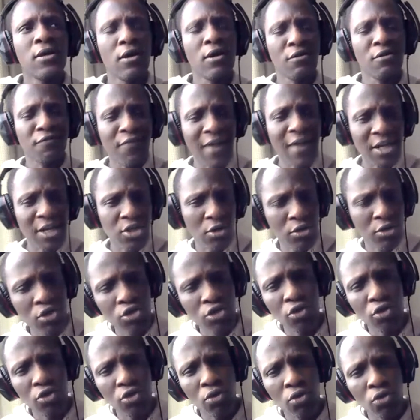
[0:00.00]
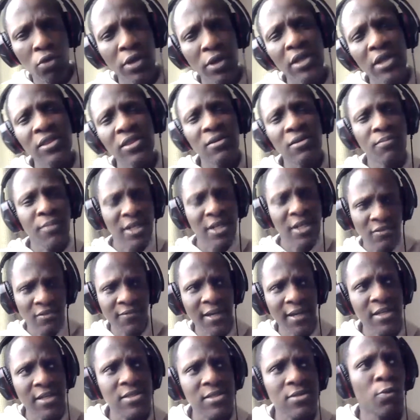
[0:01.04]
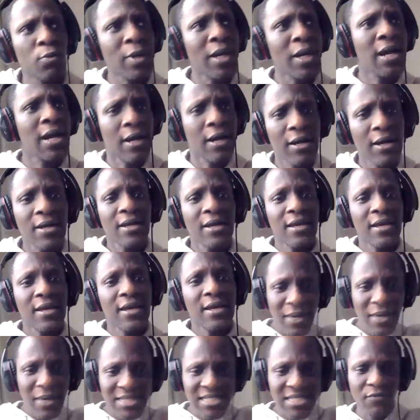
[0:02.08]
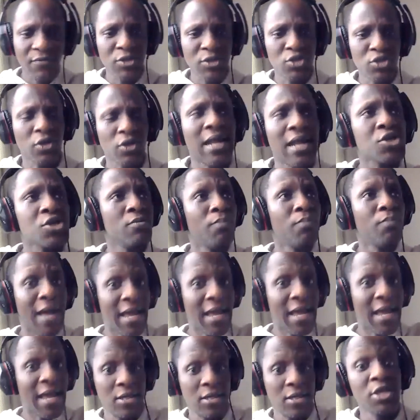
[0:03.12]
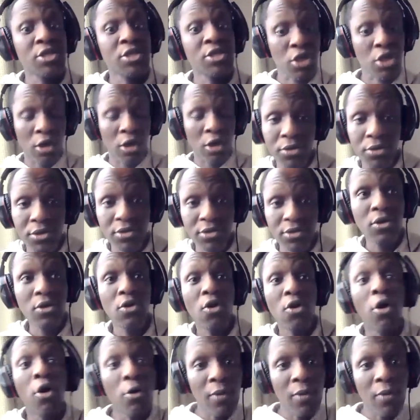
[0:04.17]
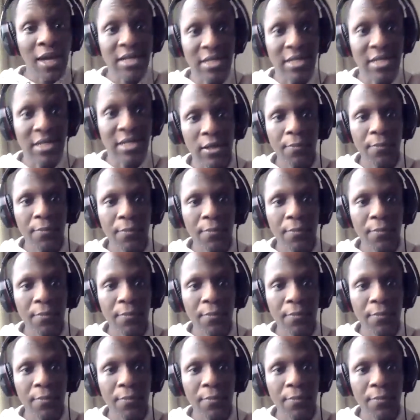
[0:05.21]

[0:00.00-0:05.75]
a fashion show in the metaverse where in in the metaverse, you can actually buy his clothes already